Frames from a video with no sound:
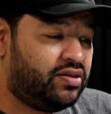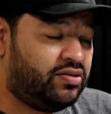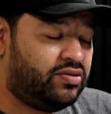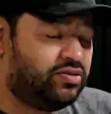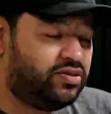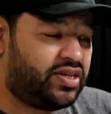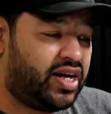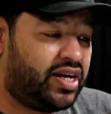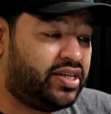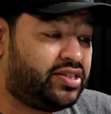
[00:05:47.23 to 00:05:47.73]

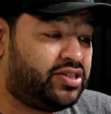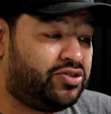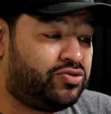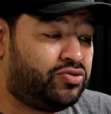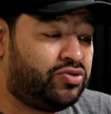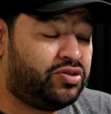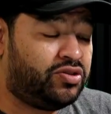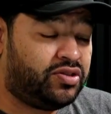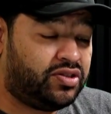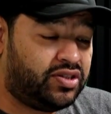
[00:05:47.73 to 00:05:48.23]
San
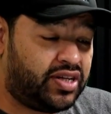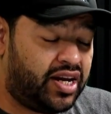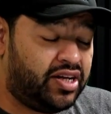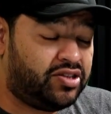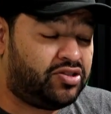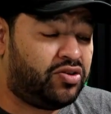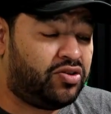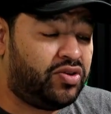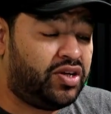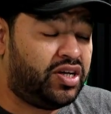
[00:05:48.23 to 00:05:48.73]

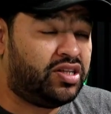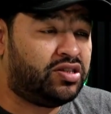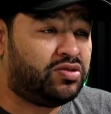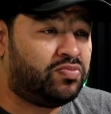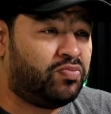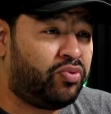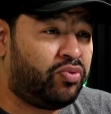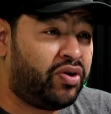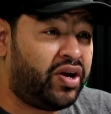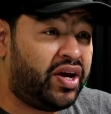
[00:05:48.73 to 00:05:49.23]
Antonians
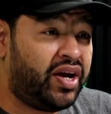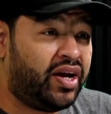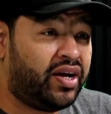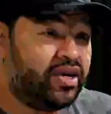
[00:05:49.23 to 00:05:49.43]
bring,